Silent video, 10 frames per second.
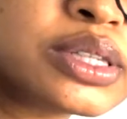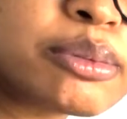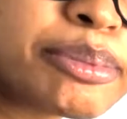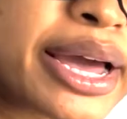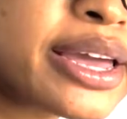the
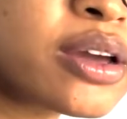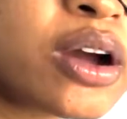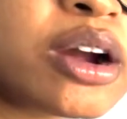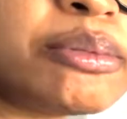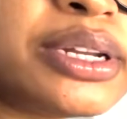
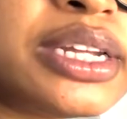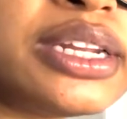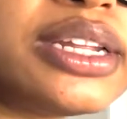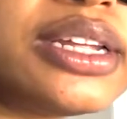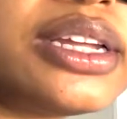
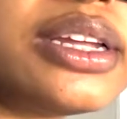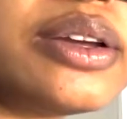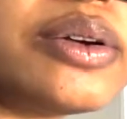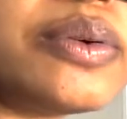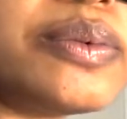bicarbonate
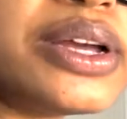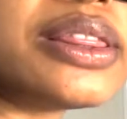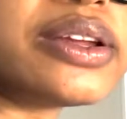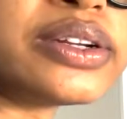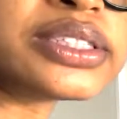
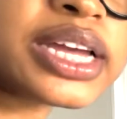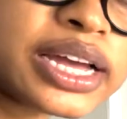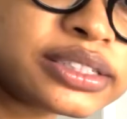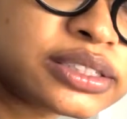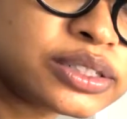when there's
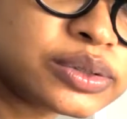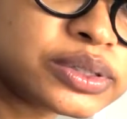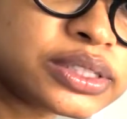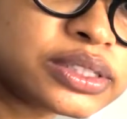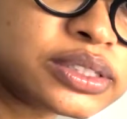
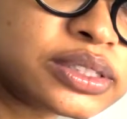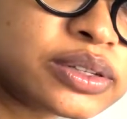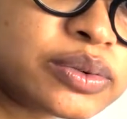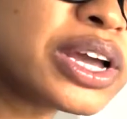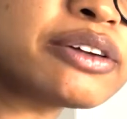acidosis?
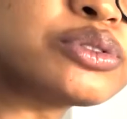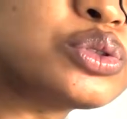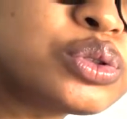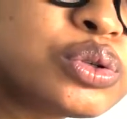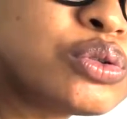We have
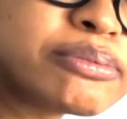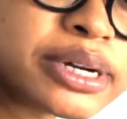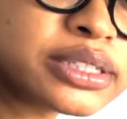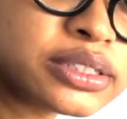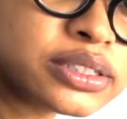too
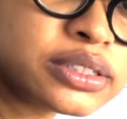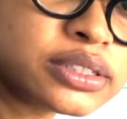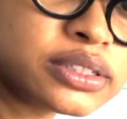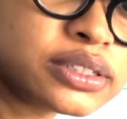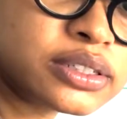much
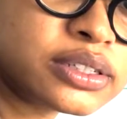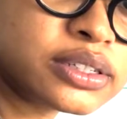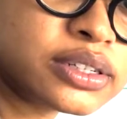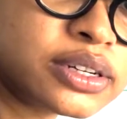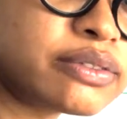
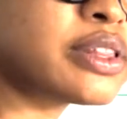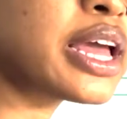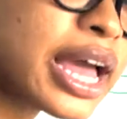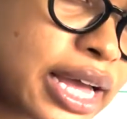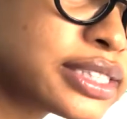of
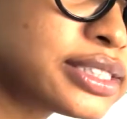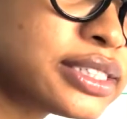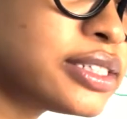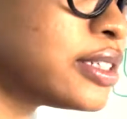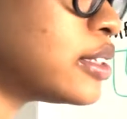the acid,